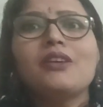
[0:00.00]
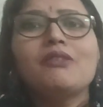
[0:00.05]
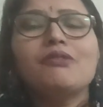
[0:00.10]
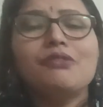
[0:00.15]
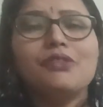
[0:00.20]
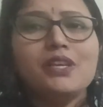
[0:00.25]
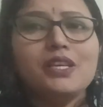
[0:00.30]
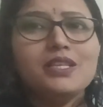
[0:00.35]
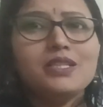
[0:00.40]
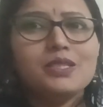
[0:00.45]

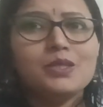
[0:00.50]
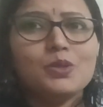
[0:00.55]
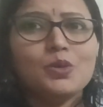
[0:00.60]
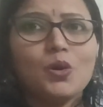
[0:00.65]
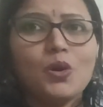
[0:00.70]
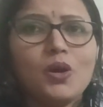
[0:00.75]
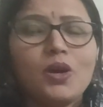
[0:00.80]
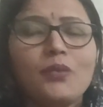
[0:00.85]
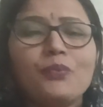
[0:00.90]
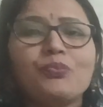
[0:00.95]
we
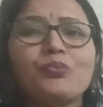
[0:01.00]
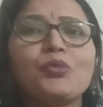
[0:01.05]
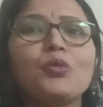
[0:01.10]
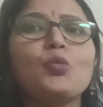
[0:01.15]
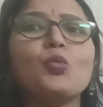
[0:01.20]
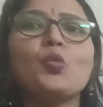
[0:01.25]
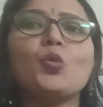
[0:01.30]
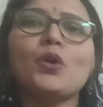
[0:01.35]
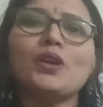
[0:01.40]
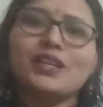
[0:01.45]
saw
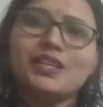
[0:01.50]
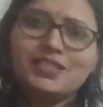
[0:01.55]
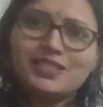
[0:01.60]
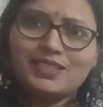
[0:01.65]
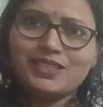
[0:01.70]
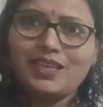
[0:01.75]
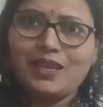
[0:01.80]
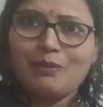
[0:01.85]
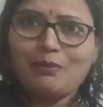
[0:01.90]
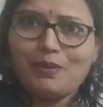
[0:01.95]
what is
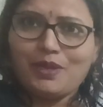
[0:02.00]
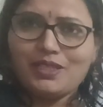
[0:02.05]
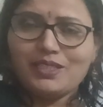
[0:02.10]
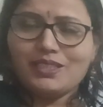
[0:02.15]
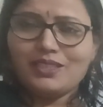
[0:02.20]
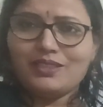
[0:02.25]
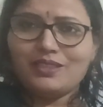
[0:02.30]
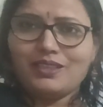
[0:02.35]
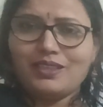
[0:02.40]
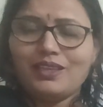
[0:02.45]

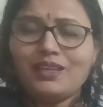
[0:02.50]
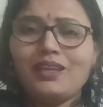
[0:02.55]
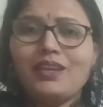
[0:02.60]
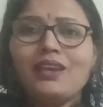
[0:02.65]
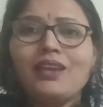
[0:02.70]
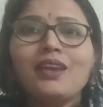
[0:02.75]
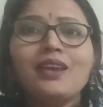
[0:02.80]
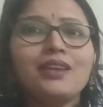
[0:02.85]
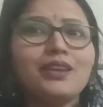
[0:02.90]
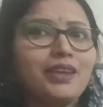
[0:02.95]
capacity.
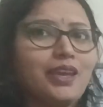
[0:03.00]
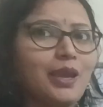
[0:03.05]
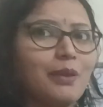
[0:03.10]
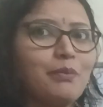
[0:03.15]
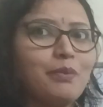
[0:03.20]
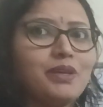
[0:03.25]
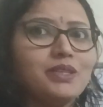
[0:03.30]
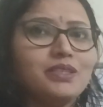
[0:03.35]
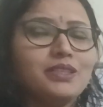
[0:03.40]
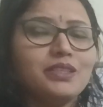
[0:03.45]

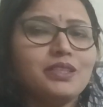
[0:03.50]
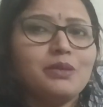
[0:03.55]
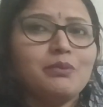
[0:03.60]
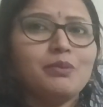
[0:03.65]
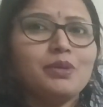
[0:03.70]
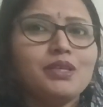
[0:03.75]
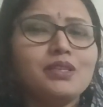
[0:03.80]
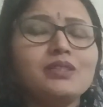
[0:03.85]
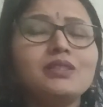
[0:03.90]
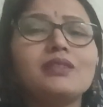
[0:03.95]
Capacity
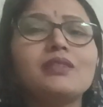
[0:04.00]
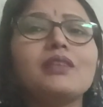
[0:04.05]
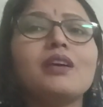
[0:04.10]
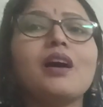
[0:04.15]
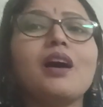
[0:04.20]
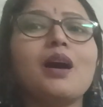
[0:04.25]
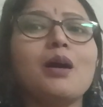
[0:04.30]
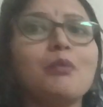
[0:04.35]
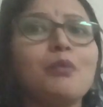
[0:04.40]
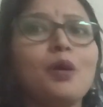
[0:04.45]
means the
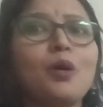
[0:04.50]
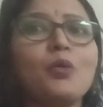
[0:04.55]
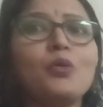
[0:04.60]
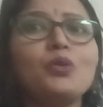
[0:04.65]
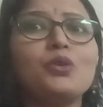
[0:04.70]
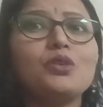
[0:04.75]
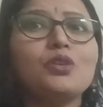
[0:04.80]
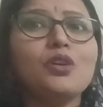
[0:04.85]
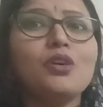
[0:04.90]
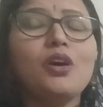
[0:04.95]

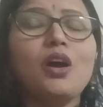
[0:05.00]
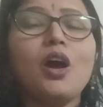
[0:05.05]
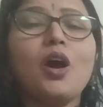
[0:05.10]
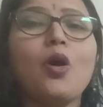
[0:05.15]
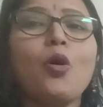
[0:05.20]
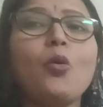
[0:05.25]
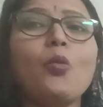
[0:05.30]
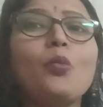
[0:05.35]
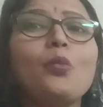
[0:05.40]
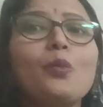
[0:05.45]
amount of
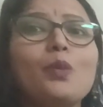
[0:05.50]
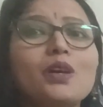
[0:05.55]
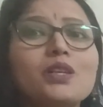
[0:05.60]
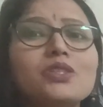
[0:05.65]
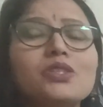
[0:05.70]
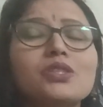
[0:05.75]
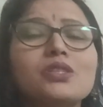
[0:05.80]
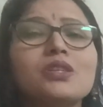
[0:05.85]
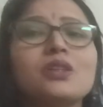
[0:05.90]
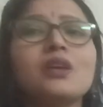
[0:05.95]
how
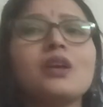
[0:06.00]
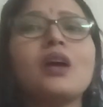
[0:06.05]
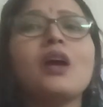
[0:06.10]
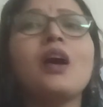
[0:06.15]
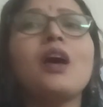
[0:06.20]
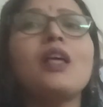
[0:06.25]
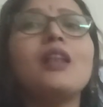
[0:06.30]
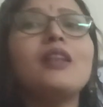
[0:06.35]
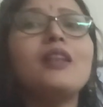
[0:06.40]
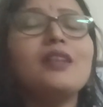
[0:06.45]
much
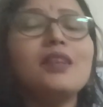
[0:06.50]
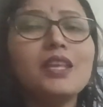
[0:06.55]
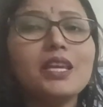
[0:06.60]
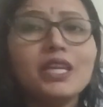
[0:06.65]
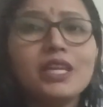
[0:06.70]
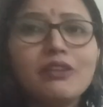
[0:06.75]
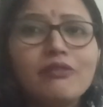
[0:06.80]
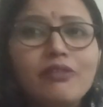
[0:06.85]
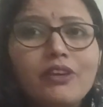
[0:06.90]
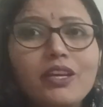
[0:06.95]

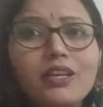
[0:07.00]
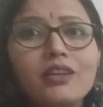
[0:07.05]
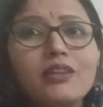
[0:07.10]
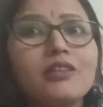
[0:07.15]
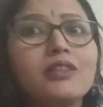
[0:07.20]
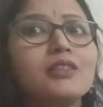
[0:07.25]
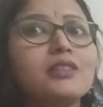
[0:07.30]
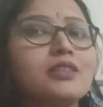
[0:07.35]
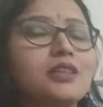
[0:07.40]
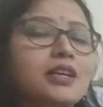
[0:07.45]
liquid
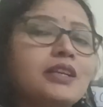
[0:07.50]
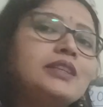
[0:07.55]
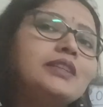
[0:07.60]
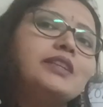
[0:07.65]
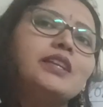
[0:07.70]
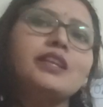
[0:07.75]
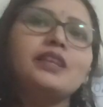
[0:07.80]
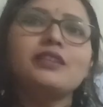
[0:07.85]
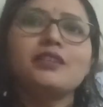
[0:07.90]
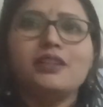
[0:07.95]
a
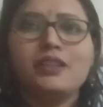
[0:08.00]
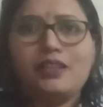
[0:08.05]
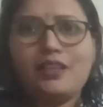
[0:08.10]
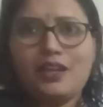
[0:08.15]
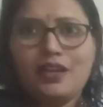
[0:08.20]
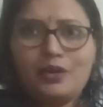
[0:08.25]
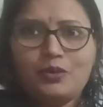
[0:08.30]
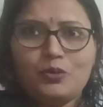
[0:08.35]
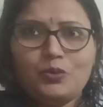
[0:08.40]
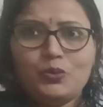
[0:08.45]
container
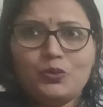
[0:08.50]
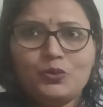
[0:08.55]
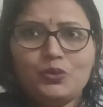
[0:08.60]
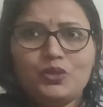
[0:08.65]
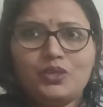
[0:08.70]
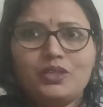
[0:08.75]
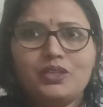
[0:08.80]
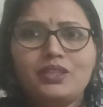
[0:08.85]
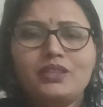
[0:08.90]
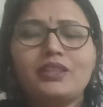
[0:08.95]
can hold.
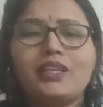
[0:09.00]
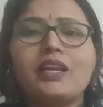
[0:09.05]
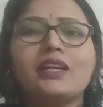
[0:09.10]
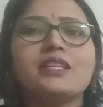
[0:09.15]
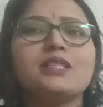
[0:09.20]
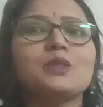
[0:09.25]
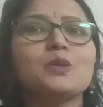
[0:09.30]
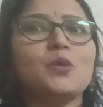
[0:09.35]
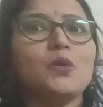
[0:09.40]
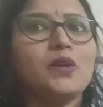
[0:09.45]
That
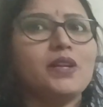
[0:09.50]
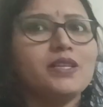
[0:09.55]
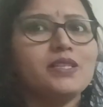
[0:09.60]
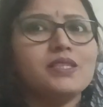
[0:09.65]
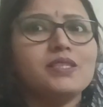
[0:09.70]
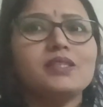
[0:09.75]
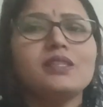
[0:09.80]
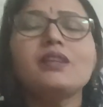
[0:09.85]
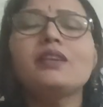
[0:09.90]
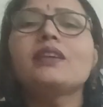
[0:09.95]
is called as
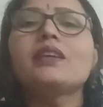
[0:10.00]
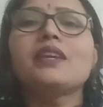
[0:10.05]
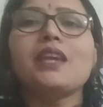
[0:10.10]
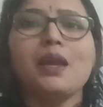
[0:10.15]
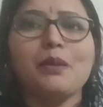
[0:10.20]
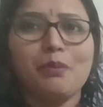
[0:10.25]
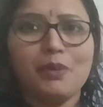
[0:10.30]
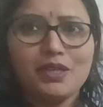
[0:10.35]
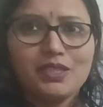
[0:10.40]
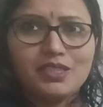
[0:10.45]

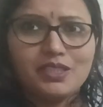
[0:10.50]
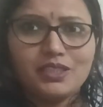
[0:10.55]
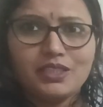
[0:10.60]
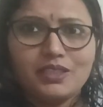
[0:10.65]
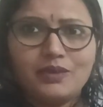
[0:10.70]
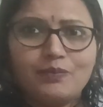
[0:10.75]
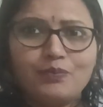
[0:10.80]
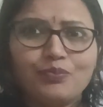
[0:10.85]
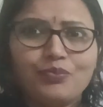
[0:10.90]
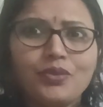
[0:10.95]

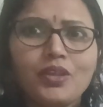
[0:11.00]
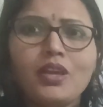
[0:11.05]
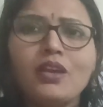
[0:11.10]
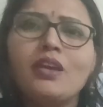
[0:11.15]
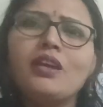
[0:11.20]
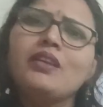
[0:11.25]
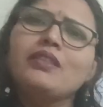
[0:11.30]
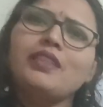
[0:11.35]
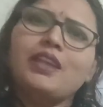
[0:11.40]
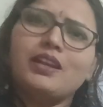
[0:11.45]
capacity.
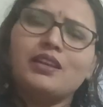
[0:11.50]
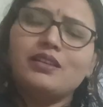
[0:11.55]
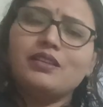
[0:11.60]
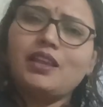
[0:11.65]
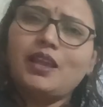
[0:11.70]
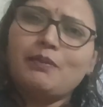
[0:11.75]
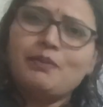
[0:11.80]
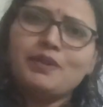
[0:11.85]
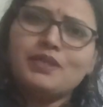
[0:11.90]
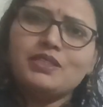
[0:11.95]
That
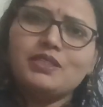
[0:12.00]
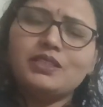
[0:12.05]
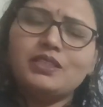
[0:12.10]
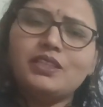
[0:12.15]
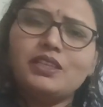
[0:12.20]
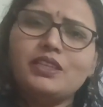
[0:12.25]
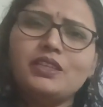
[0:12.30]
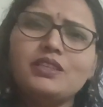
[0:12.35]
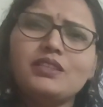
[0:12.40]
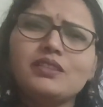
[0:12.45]
capacity
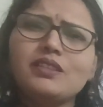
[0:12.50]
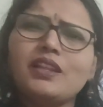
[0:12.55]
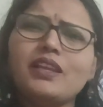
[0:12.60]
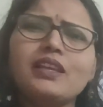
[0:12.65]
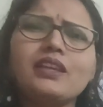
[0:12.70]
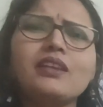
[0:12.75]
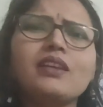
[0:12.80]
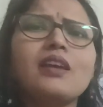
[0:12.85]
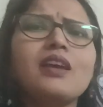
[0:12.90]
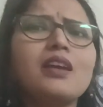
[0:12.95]
is
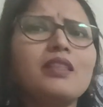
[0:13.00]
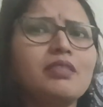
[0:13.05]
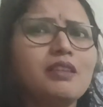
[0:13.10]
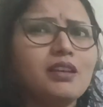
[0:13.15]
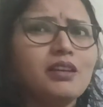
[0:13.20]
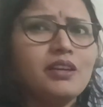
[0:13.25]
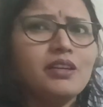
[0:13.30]
like the